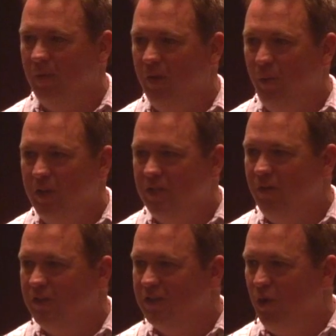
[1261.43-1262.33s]
The rest of
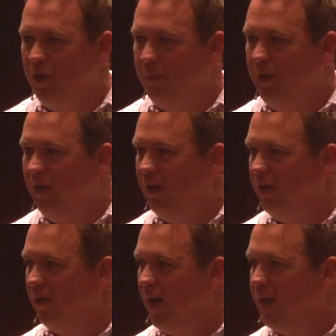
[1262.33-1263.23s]
it's going to be
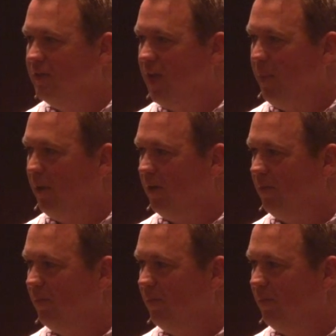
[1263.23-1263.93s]
God's timing.